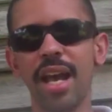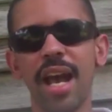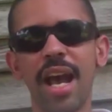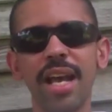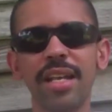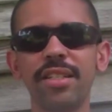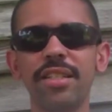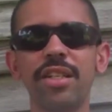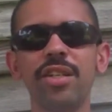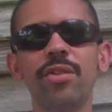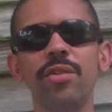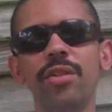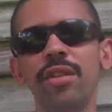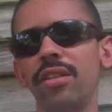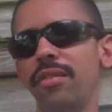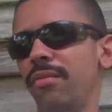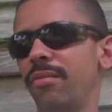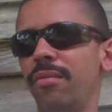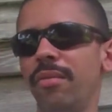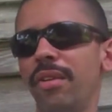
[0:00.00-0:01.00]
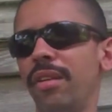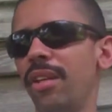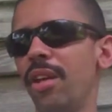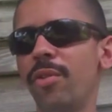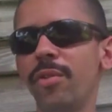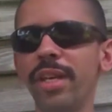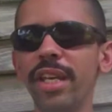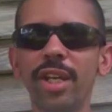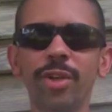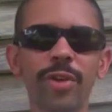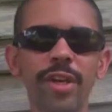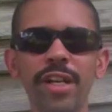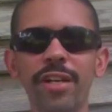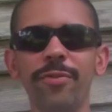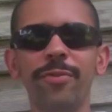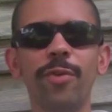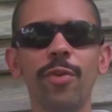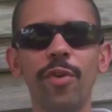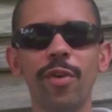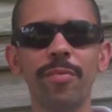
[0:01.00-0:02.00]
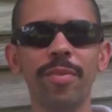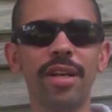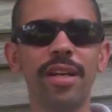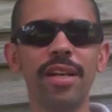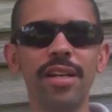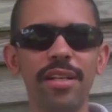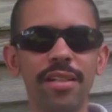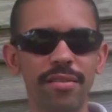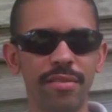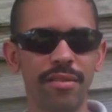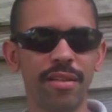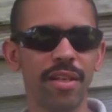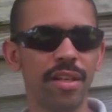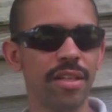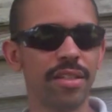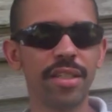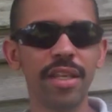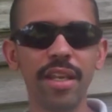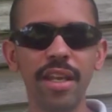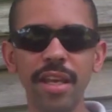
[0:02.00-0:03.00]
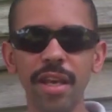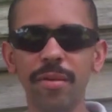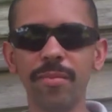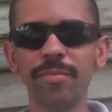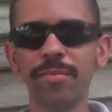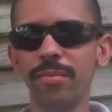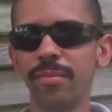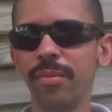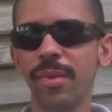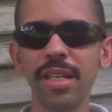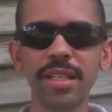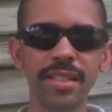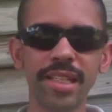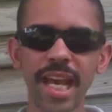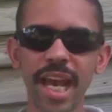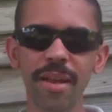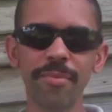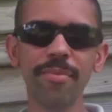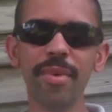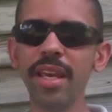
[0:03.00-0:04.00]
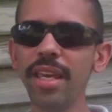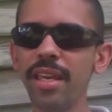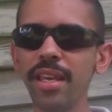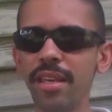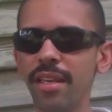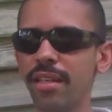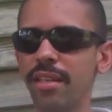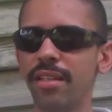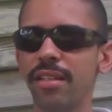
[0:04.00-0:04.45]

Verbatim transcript: I still don't get credit for it because to them, it's not me.